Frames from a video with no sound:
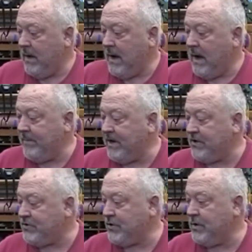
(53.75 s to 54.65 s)
I'm going
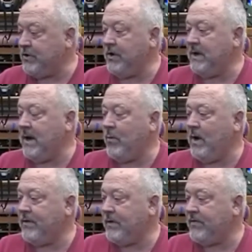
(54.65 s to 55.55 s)
to show it to you now.
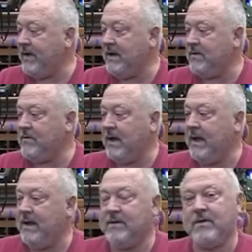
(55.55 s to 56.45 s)
One of the things
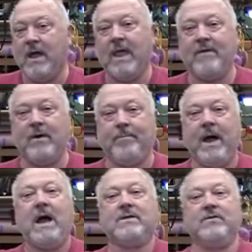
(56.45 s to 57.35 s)
is I have a
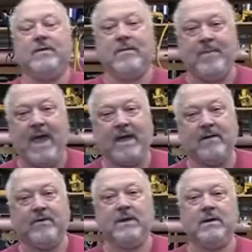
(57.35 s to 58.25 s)
box on the back
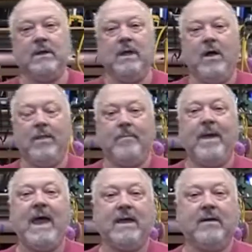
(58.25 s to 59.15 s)
of it.
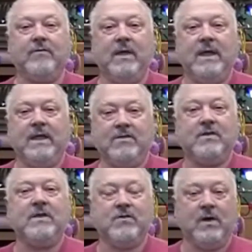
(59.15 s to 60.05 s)
It
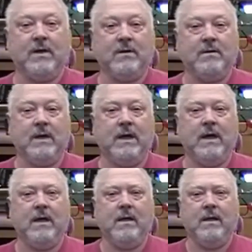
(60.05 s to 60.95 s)
sits on
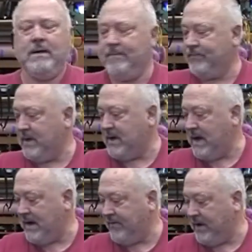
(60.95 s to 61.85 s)

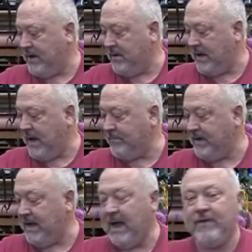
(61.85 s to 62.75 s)
kind of a
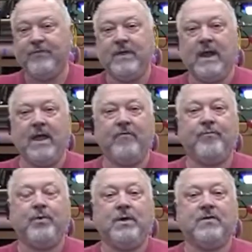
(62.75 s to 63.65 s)
MDF that I've put